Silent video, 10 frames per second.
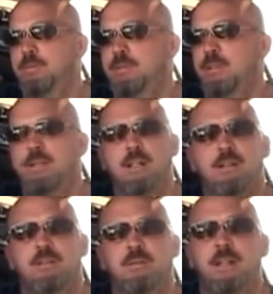2
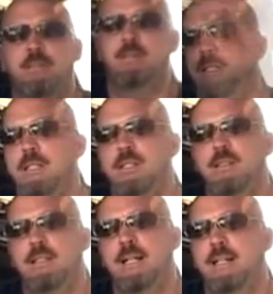years or whatever, just
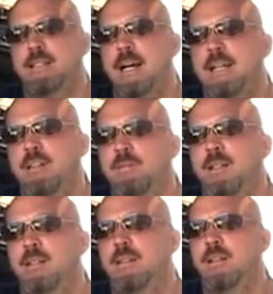to kind of
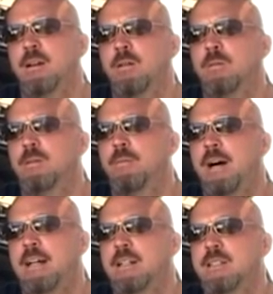document, you know, the
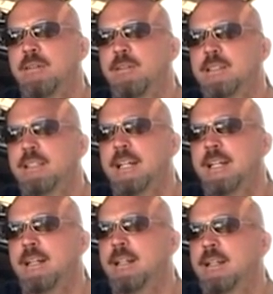mileage I was
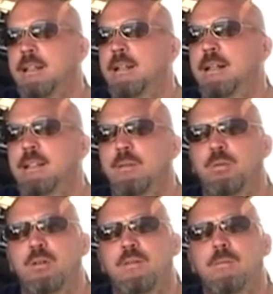getting, to
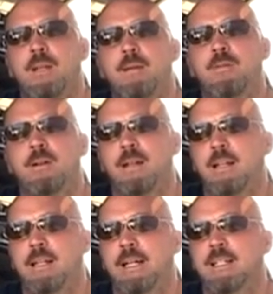prove to me more than
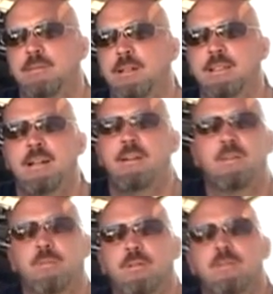anything else, because I don't have to
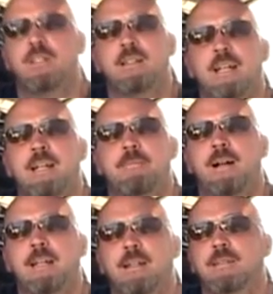prove shit to
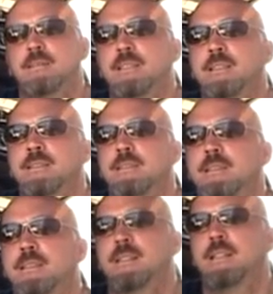anybody else, you know.
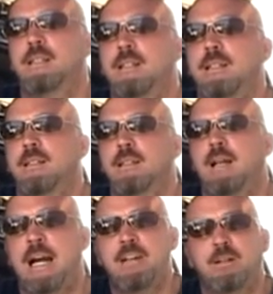
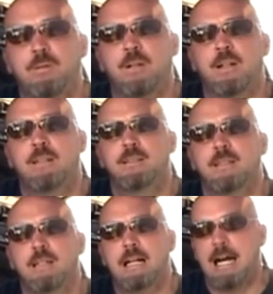I know it works.
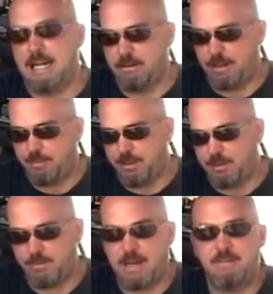I know I put it
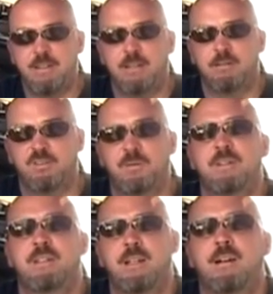on my vehicles
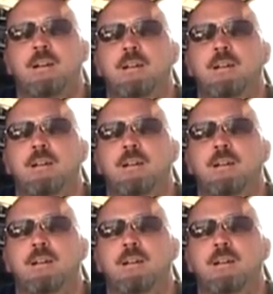once a year.